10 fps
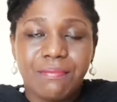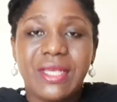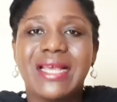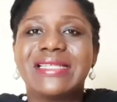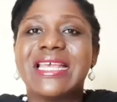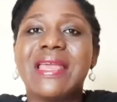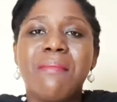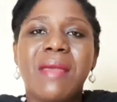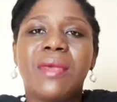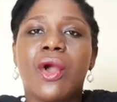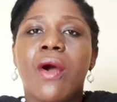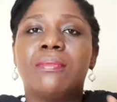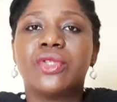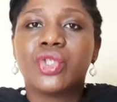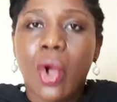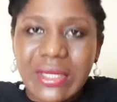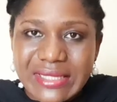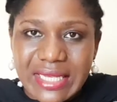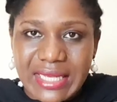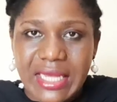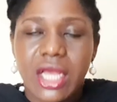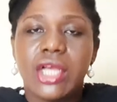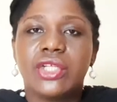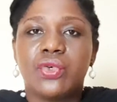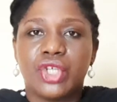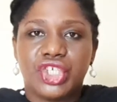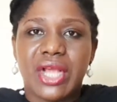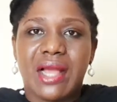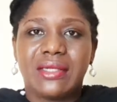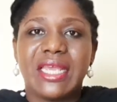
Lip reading: because it may become toxic to the child.